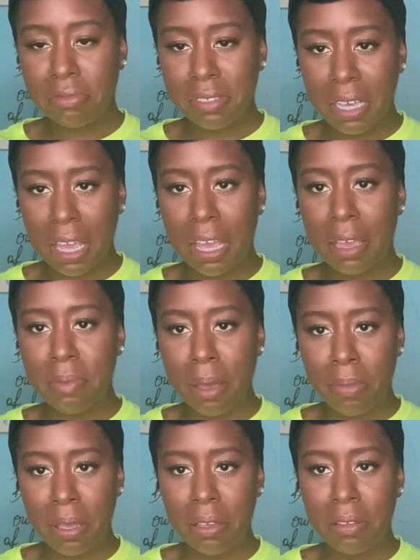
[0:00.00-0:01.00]
Okay,
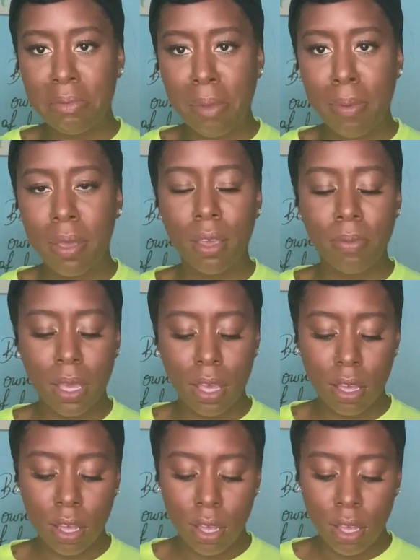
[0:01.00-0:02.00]
might be making me
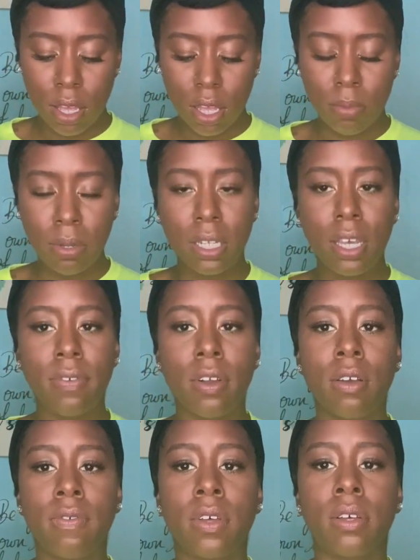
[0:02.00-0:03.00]
a believer
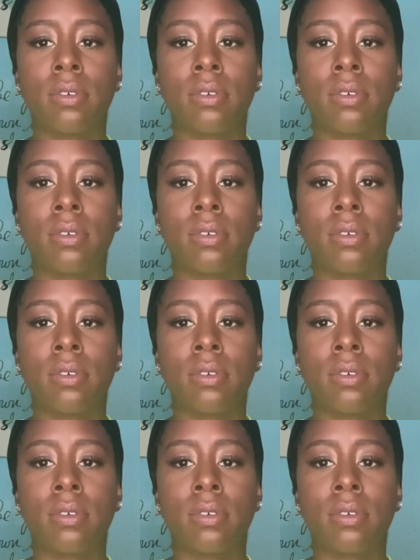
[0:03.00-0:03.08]
of